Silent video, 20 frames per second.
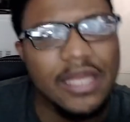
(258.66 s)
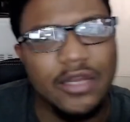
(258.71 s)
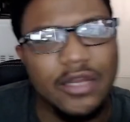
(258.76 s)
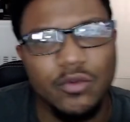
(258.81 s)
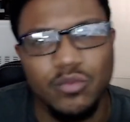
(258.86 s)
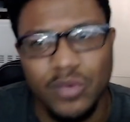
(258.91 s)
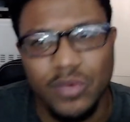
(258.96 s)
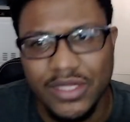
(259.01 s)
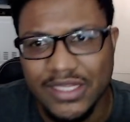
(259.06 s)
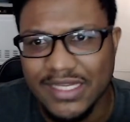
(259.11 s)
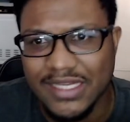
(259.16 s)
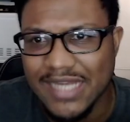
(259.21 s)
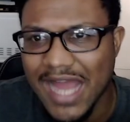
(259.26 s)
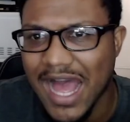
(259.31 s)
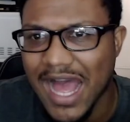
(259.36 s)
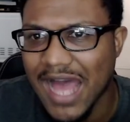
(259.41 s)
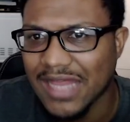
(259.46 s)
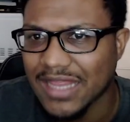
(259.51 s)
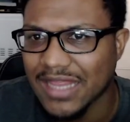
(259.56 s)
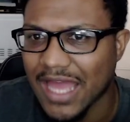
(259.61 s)
really
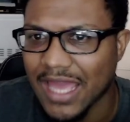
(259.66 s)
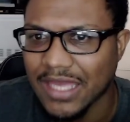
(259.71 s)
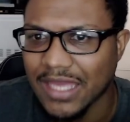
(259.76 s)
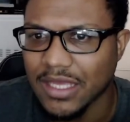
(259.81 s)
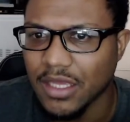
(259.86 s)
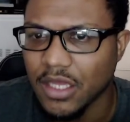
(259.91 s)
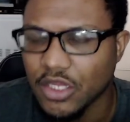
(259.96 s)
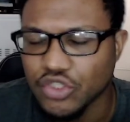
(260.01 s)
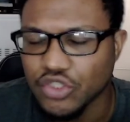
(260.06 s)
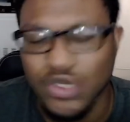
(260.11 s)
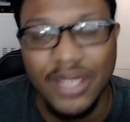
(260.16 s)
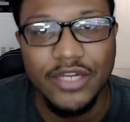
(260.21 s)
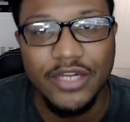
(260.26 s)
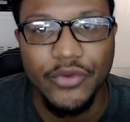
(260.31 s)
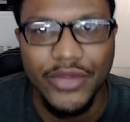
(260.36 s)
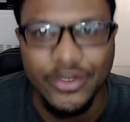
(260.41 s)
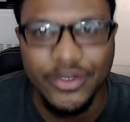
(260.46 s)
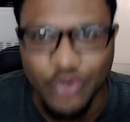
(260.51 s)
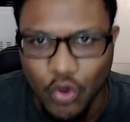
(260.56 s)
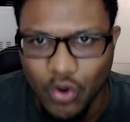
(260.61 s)
not like trying
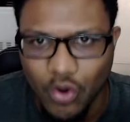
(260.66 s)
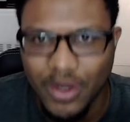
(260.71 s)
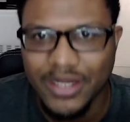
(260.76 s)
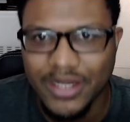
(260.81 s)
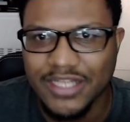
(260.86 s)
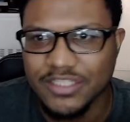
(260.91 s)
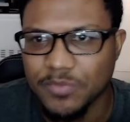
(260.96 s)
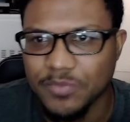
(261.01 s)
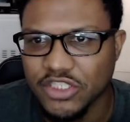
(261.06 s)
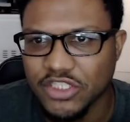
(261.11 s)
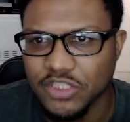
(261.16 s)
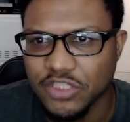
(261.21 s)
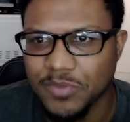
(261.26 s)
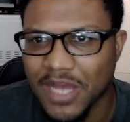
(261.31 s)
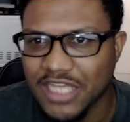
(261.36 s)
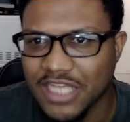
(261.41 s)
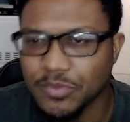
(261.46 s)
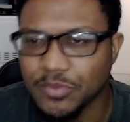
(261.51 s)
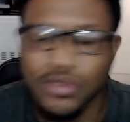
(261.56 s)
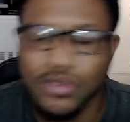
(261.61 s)
to ignore it as much as
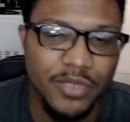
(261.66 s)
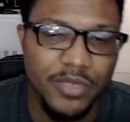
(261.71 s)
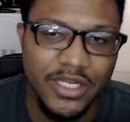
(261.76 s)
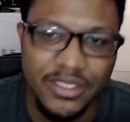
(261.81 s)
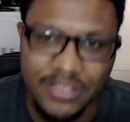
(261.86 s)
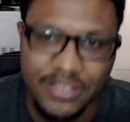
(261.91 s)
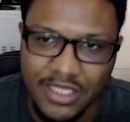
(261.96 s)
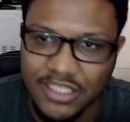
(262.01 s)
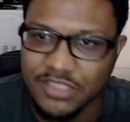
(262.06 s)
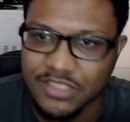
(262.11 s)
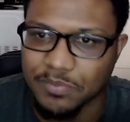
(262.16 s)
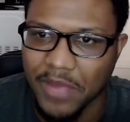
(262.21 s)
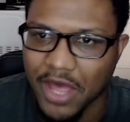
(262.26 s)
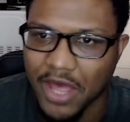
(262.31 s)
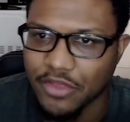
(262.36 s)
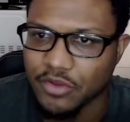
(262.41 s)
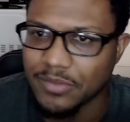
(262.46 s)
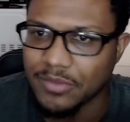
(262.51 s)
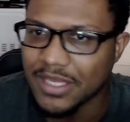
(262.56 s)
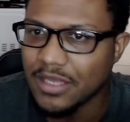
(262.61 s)
possible, but it does
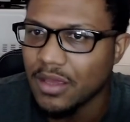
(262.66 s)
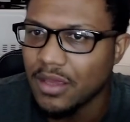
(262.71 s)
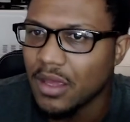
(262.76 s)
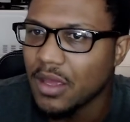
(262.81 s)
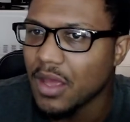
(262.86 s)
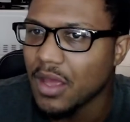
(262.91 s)
bother me.